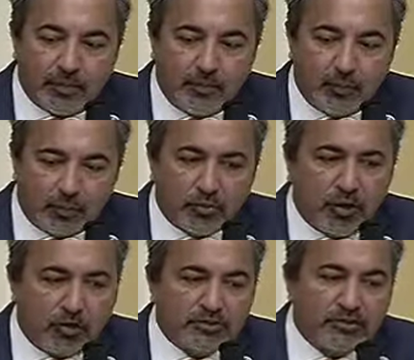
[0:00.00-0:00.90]
with
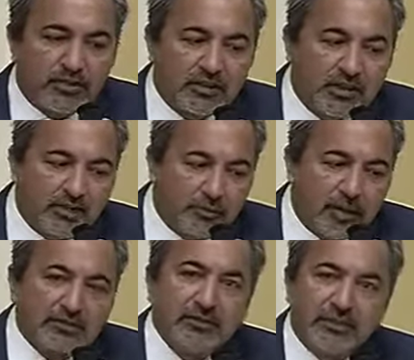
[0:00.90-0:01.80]
regards to
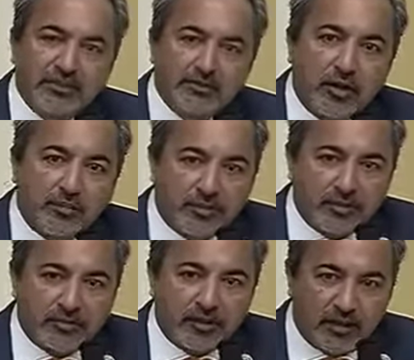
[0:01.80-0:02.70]
addressing these global
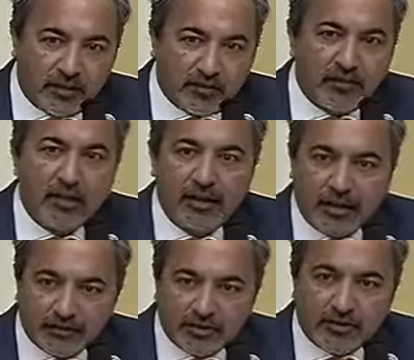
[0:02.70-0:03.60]
health
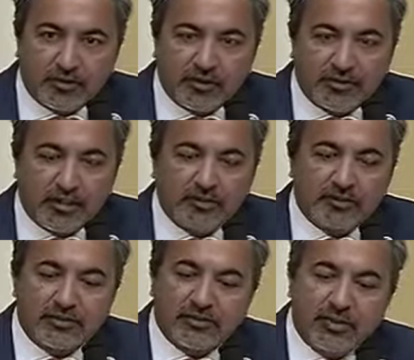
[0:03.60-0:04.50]
and security
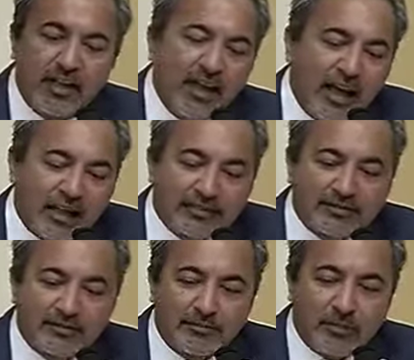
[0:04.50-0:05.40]
challenges. I
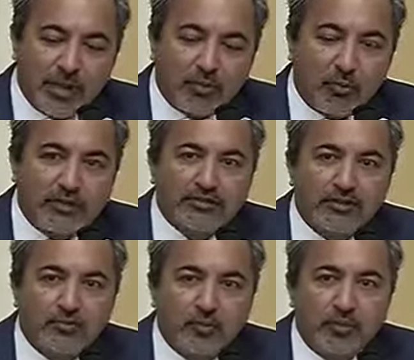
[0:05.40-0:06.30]
guess my
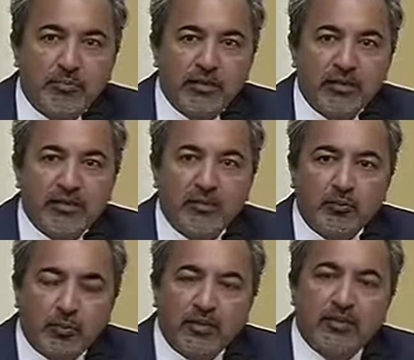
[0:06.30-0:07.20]
question would be,
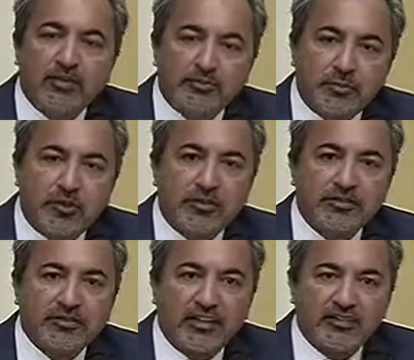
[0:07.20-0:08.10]
with this
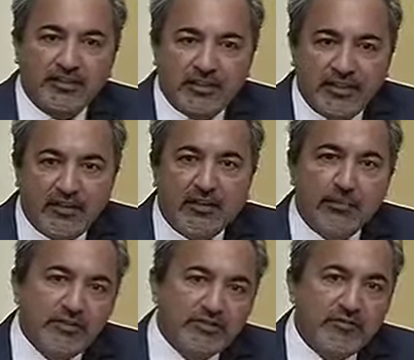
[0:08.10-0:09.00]
reorganization in the
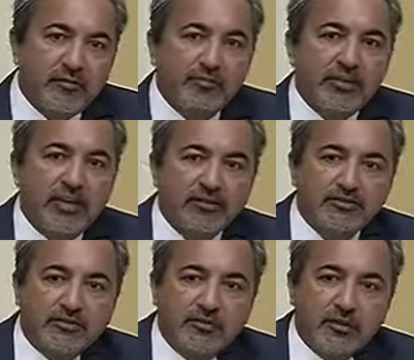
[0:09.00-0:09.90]
midst of a
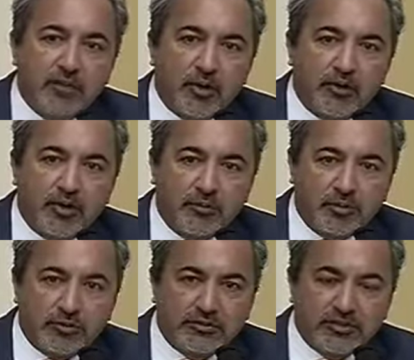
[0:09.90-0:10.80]
potential Ebola
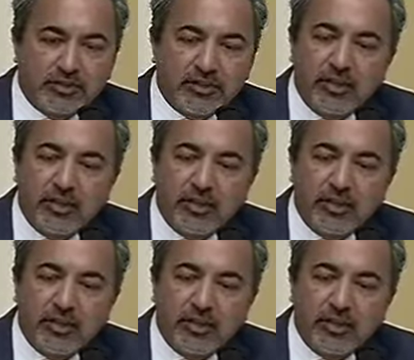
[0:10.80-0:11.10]
emergency,